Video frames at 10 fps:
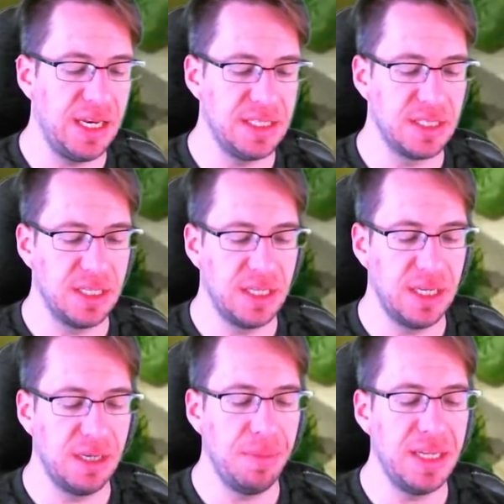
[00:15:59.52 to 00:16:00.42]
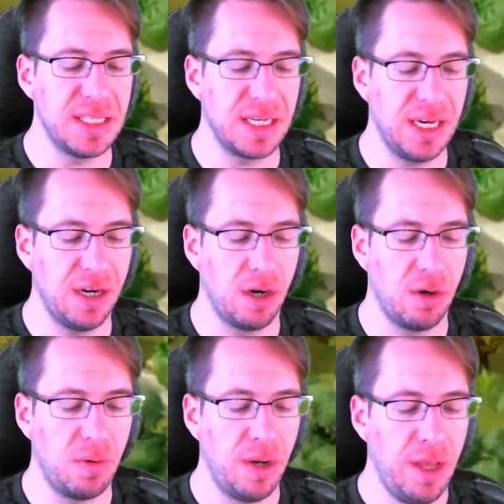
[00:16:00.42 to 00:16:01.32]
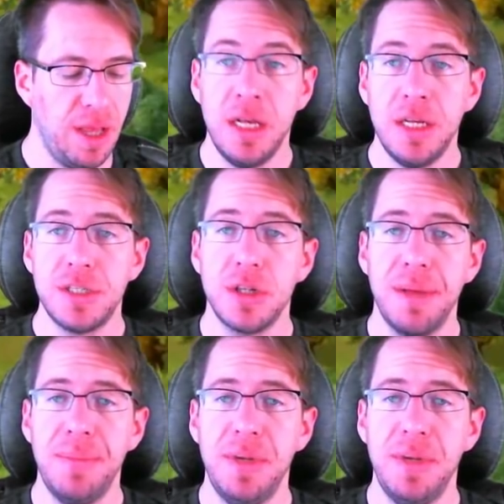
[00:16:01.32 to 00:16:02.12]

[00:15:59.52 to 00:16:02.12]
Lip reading: He's an amazing hero. So let me